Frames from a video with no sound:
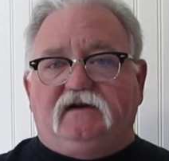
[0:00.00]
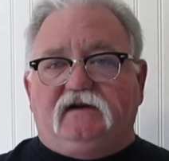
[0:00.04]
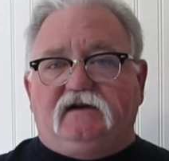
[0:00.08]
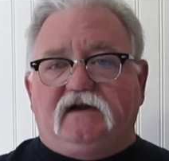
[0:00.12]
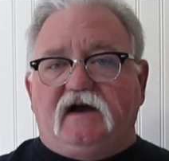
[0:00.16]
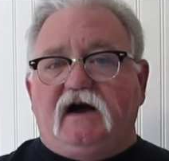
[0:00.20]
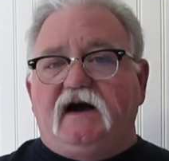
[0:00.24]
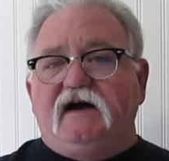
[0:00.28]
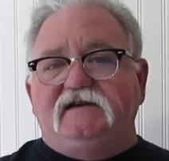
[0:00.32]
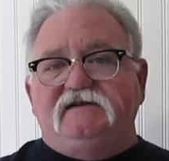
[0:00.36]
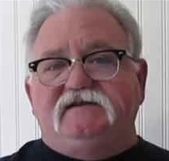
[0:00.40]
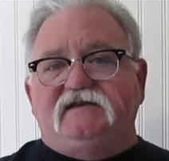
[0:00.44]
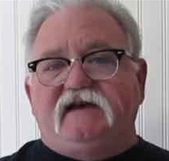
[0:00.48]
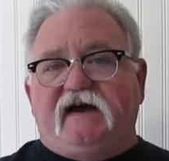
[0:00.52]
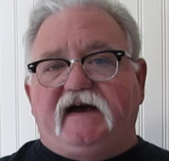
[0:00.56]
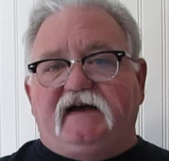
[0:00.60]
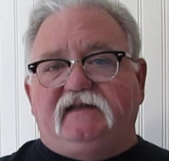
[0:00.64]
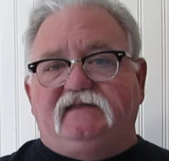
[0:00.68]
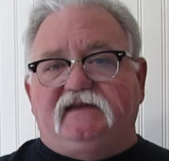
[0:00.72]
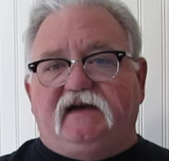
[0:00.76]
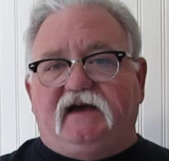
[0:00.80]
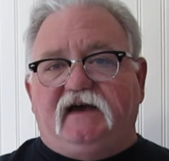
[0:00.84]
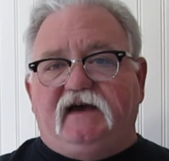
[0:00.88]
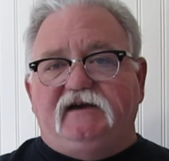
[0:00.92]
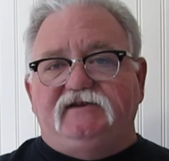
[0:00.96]

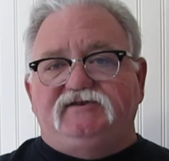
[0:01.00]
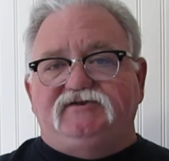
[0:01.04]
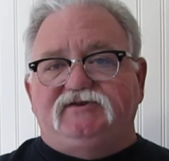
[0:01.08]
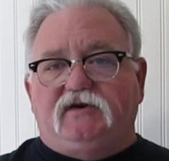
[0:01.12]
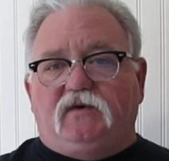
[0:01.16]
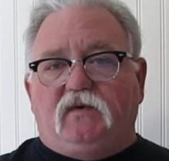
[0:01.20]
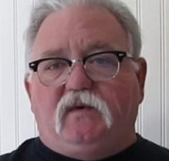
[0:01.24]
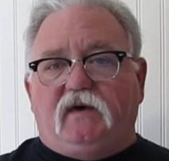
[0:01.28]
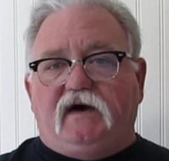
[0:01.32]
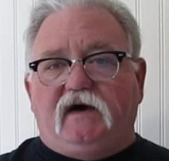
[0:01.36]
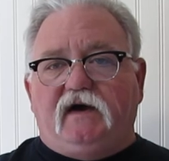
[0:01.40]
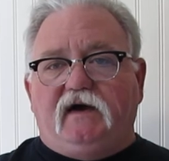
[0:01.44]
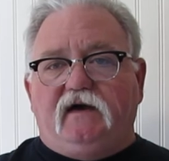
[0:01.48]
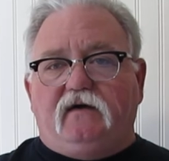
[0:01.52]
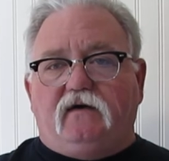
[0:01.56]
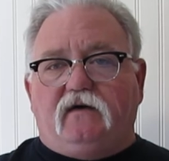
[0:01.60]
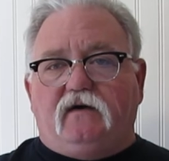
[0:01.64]
contact the HOA